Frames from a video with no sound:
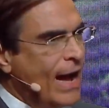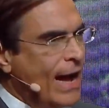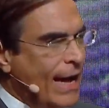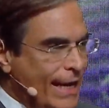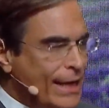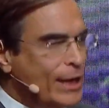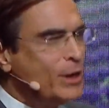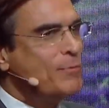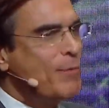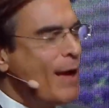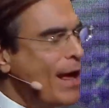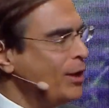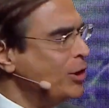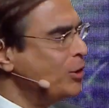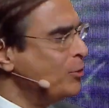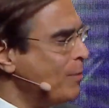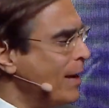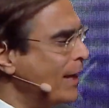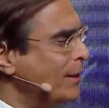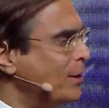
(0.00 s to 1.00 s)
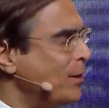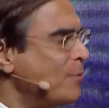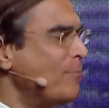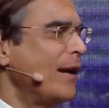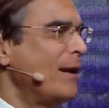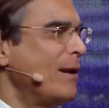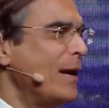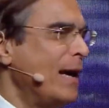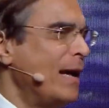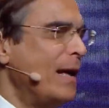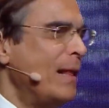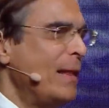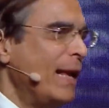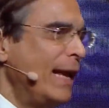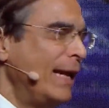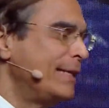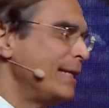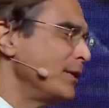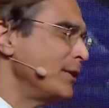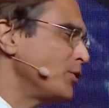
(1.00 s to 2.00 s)
In Spanish, better, but
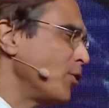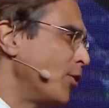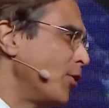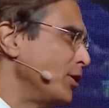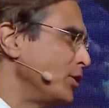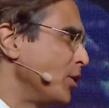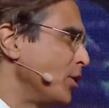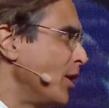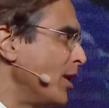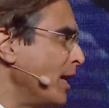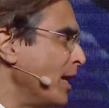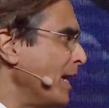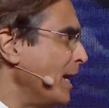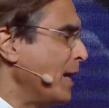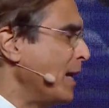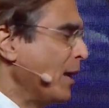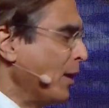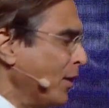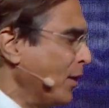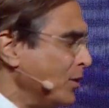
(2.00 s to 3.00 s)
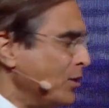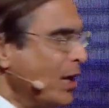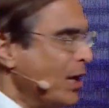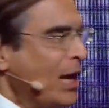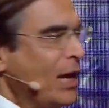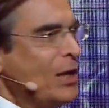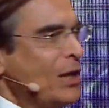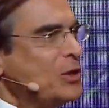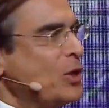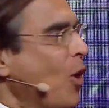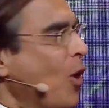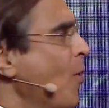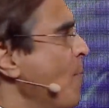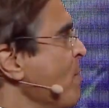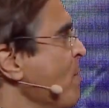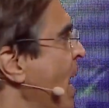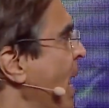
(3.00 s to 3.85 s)
it is original in English. So,